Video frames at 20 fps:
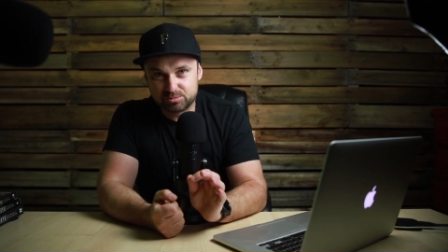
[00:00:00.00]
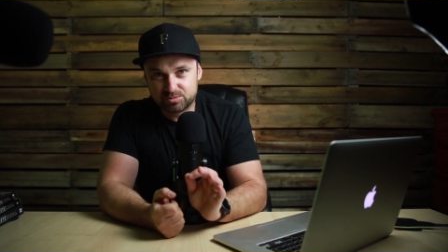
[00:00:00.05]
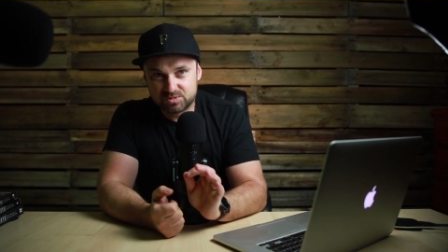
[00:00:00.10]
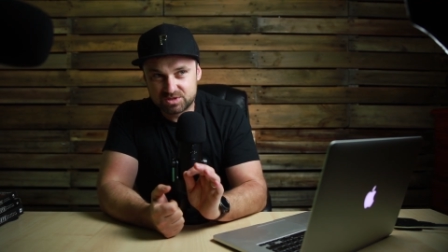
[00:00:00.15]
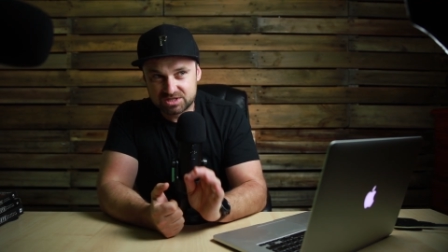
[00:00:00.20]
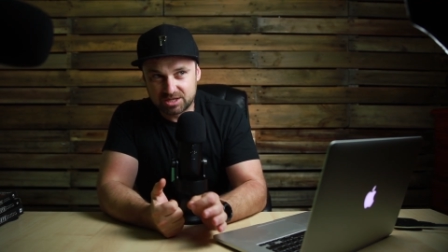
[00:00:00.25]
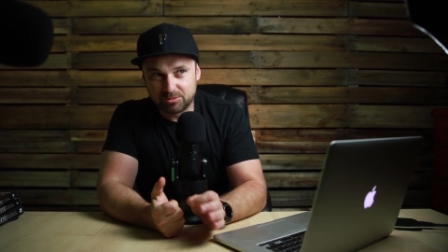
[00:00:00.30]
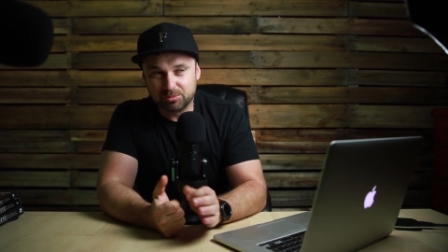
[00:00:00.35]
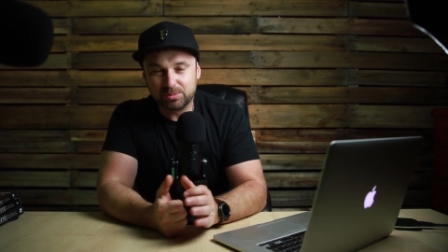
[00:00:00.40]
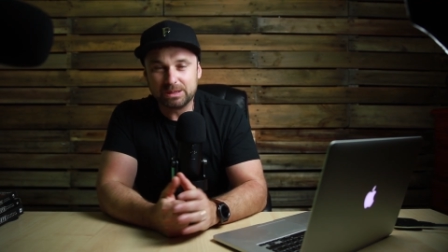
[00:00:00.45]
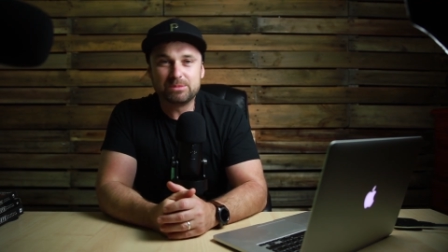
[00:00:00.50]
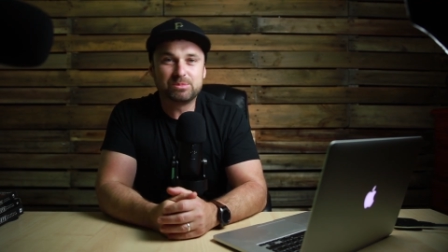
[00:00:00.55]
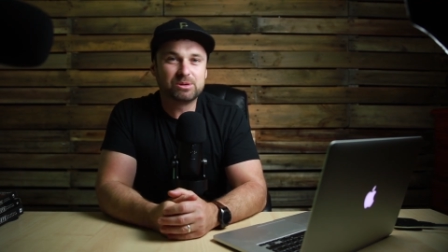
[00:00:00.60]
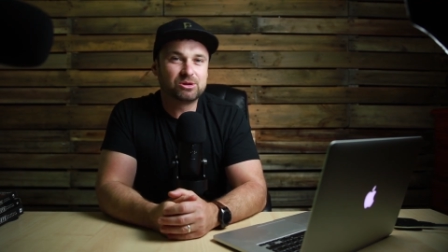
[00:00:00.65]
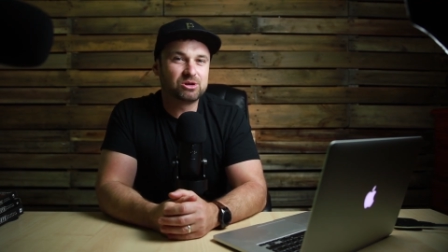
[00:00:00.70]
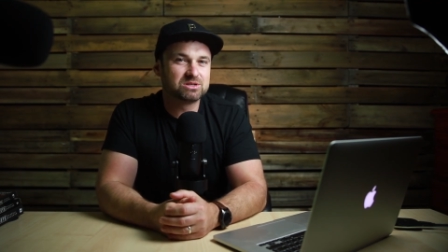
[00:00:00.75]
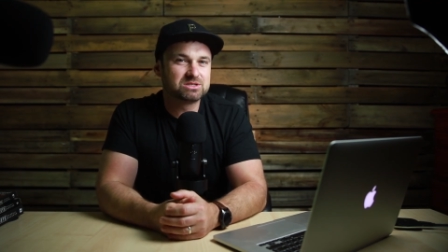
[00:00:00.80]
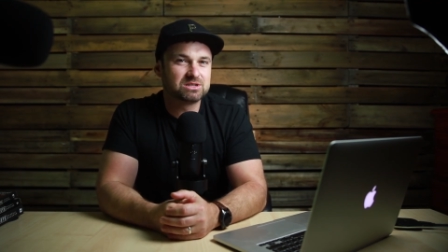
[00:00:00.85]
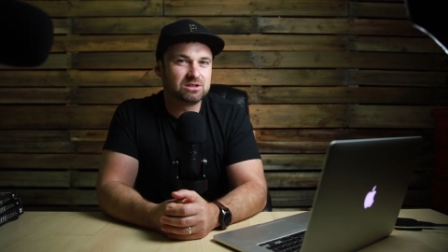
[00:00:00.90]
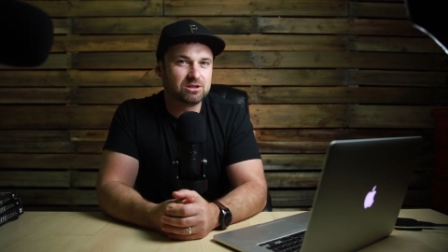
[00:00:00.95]
simply
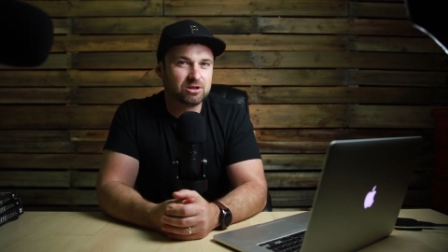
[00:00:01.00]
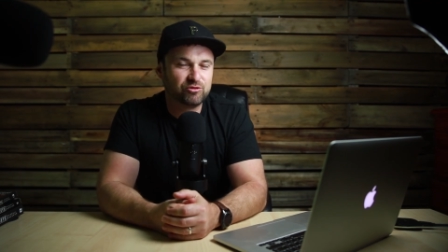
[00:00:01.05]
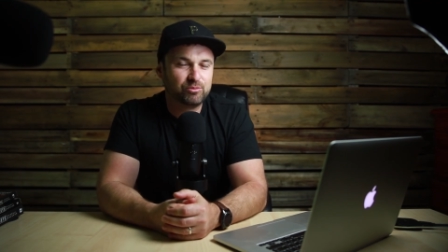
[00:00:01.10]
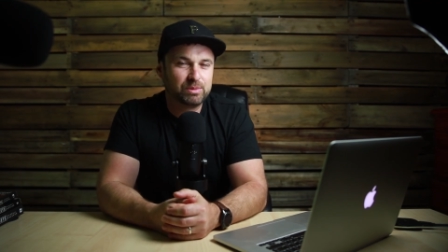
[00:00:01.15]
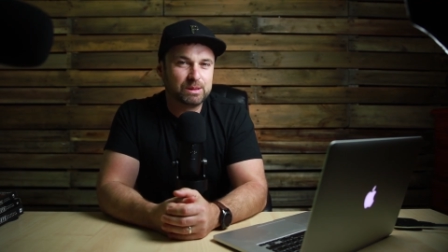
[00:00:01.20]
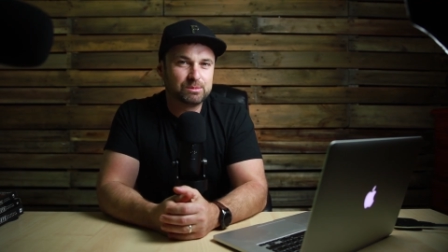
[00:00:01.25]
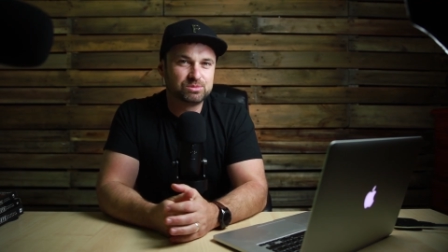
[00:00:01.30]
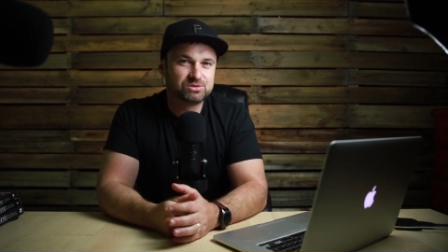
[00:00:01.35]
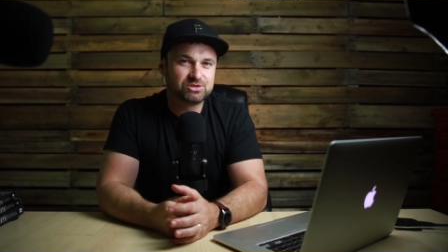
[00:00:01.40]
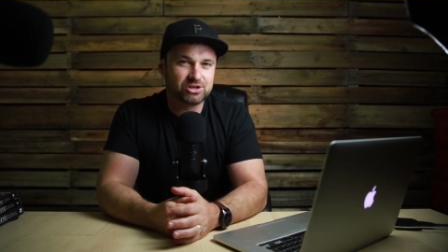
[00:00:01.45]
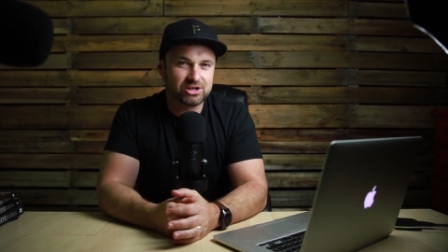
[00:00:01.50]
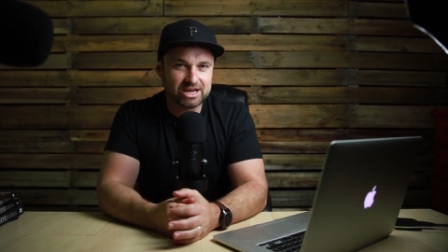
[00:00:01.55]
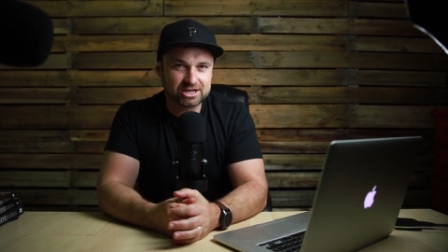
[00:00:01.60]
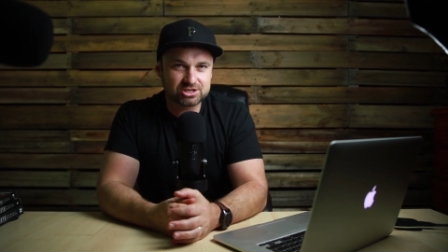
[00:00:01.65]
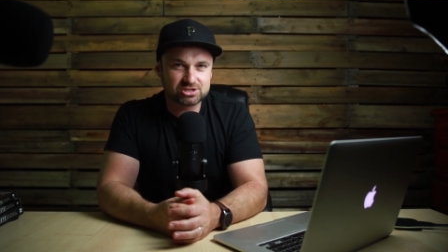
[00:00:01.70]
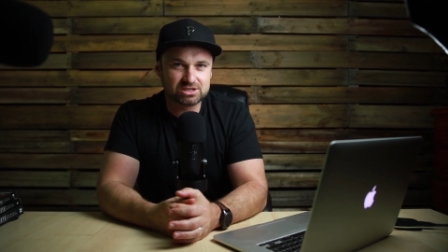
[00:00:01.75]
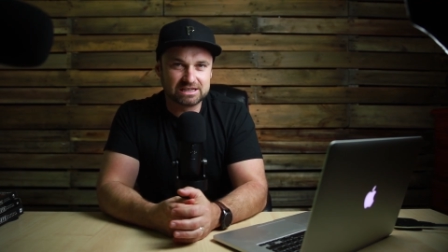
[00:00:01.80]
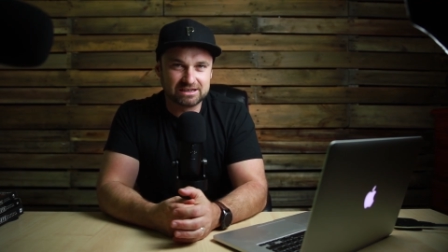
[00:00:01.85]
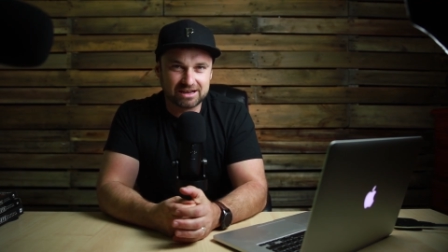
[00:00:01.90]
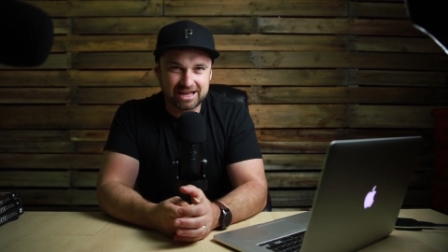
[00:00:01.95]
because a lot of people don't
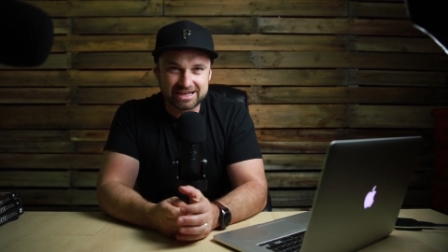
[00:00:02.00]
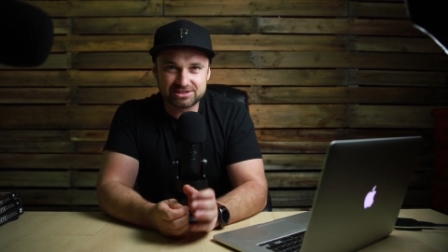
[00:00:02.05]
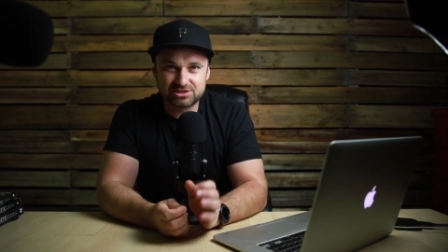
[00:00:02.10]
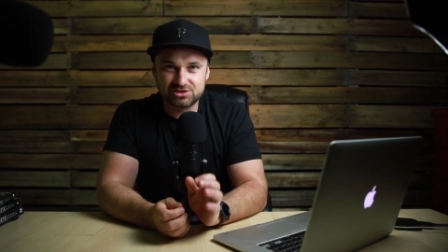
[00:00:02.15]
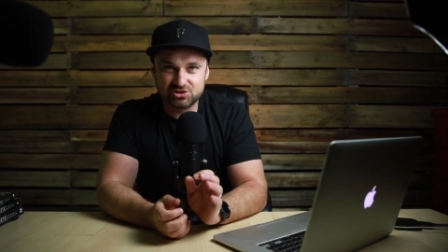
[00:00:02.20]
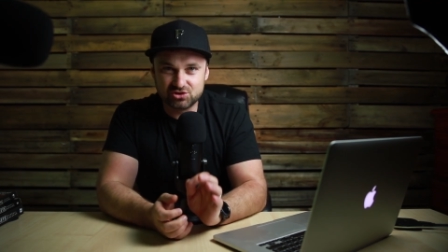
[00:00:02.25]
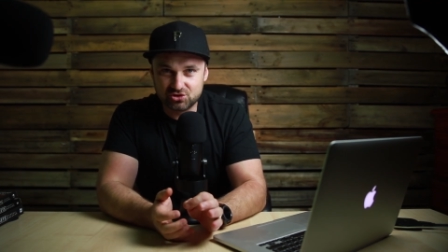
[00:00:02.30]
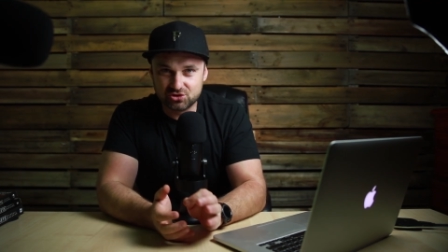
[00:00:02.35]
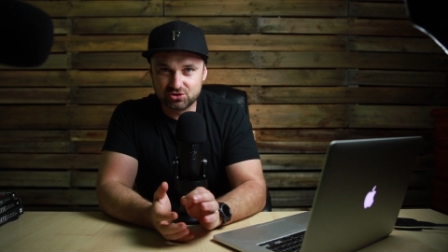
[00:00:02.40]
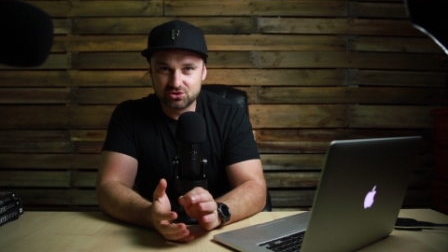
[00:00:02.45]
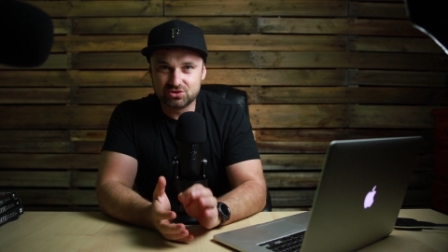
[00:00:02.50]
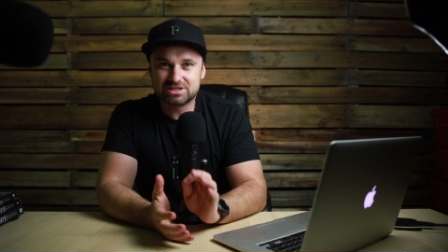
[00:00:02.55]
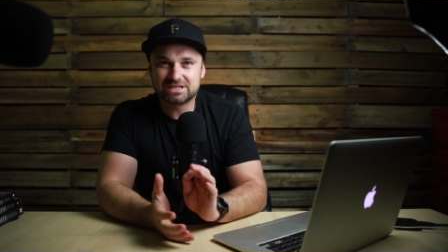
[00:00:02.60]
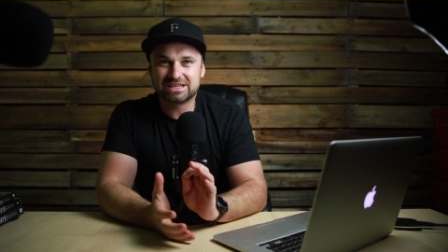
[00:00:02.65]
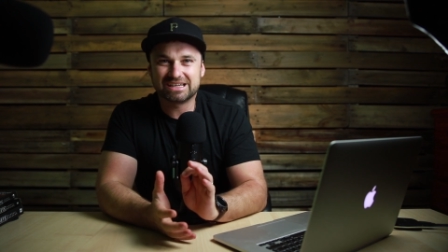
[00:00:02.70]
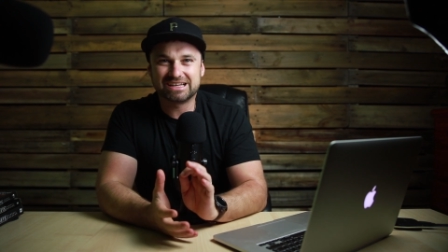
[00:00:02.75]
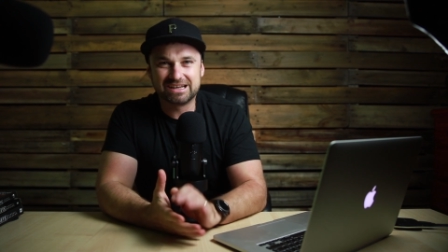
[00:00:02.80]
actually like to use